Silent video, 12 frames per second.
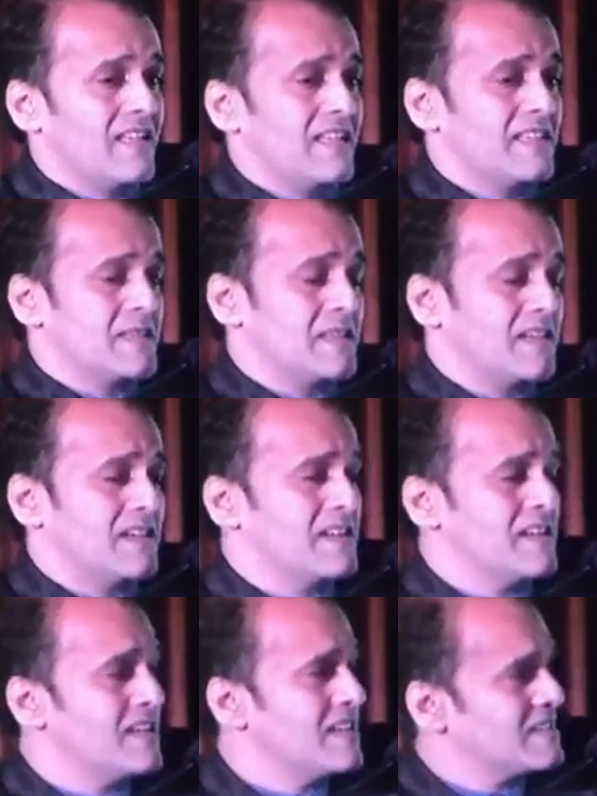
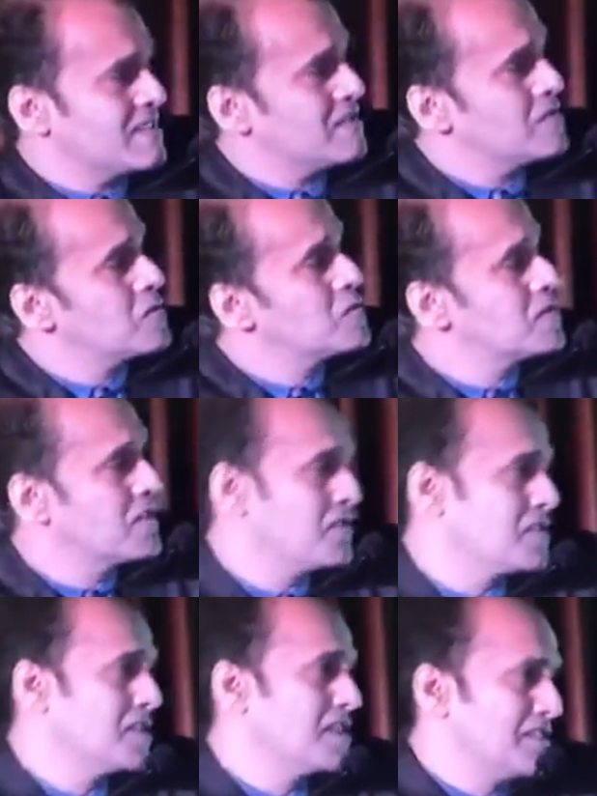at least
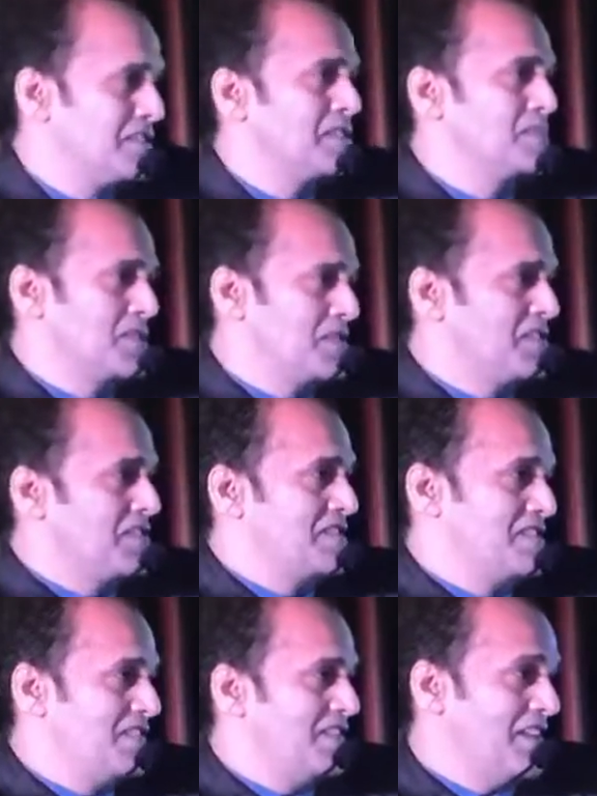2,000 ECG
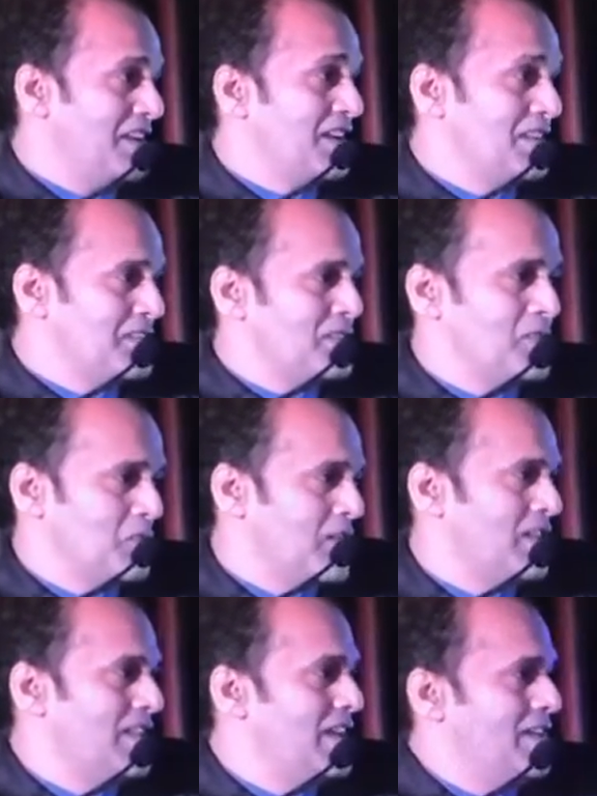machines in addition to
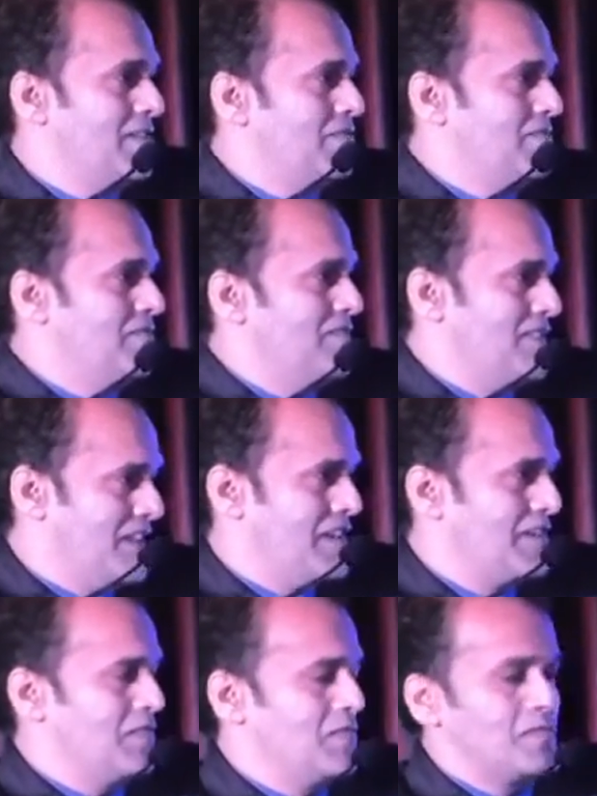what they have
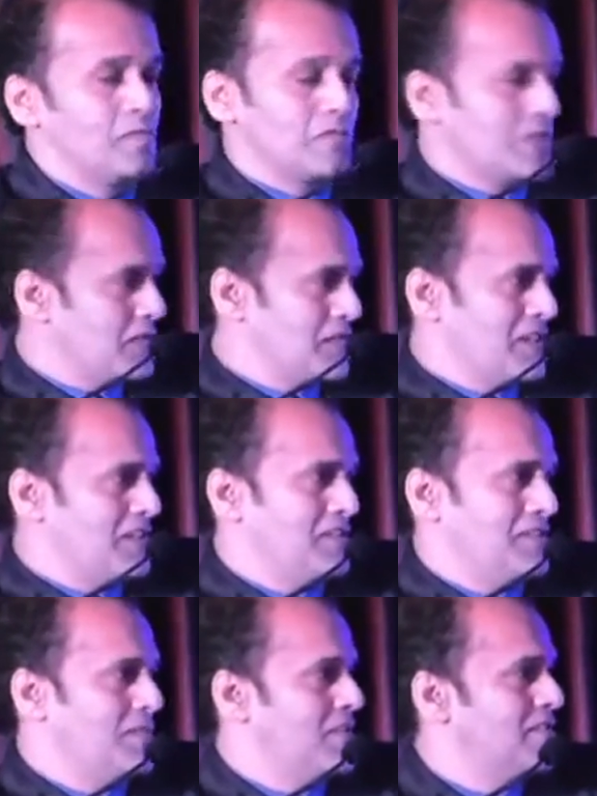right now. 2,000
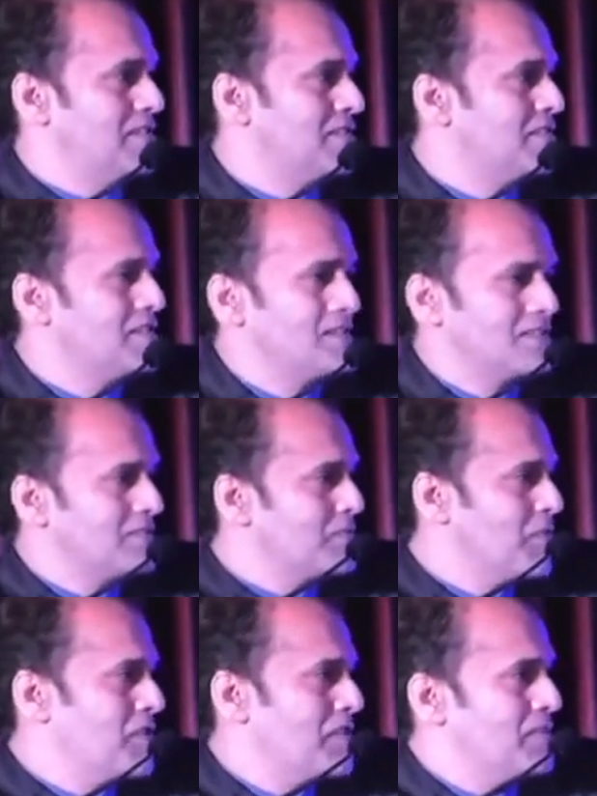ECG machines. It's not a
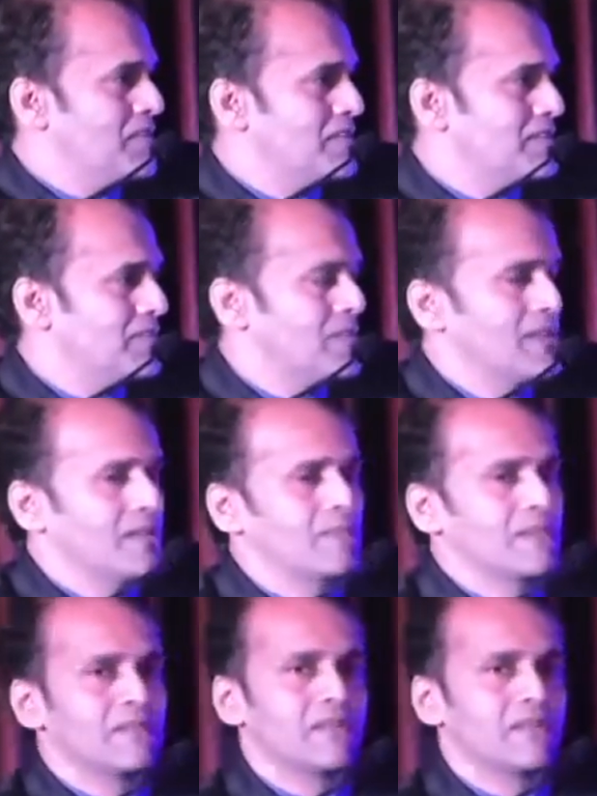small number, it's a big number.